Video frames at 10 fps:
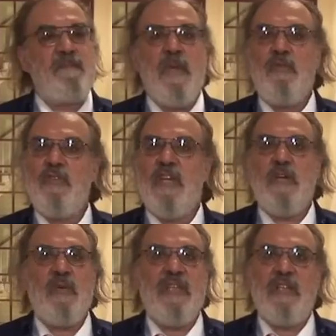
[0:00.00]
people
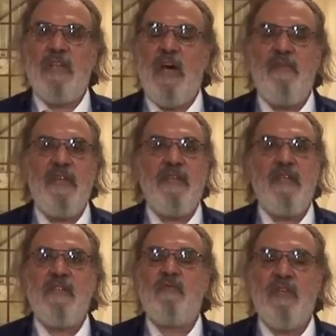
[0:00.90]
generally love it.
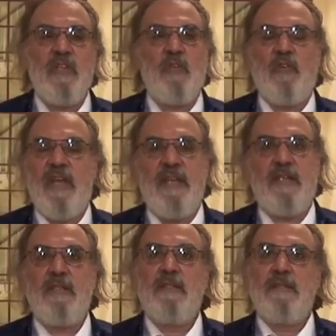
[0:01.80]
It's really
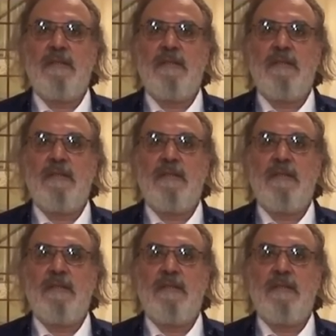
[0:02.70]
great.